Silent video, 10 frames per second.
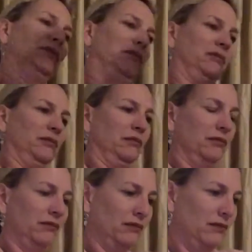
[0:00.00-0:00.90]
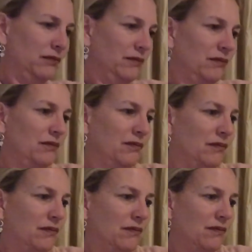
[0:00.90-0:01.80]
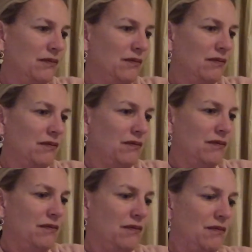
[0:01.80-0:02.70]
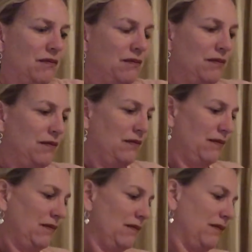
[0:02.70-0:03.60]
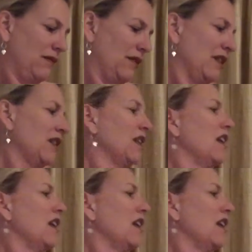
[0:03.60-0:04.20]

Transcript: (silence)